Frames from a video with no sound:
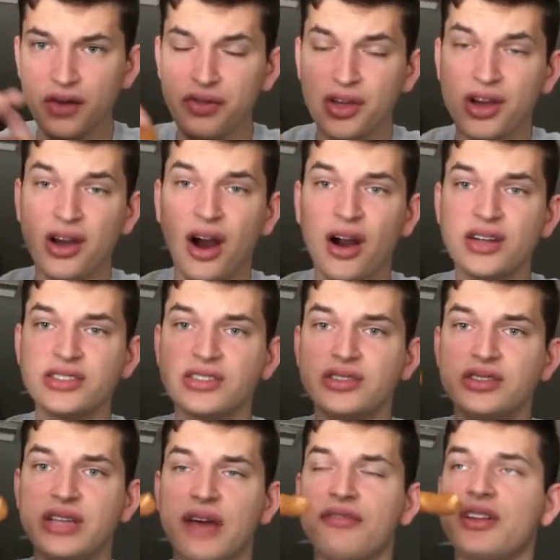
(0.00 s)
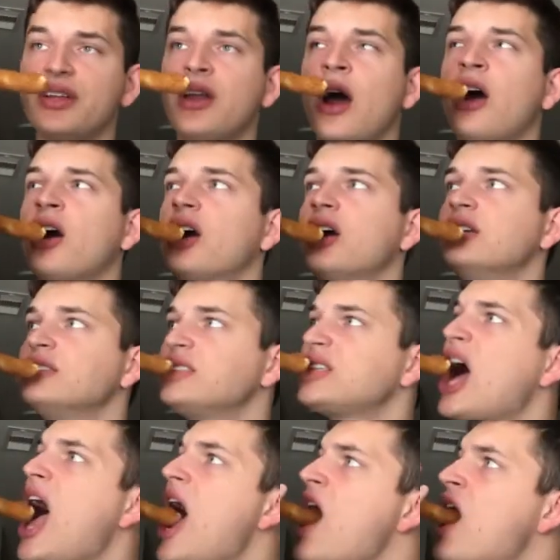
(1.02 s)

The cars are definitely not hers.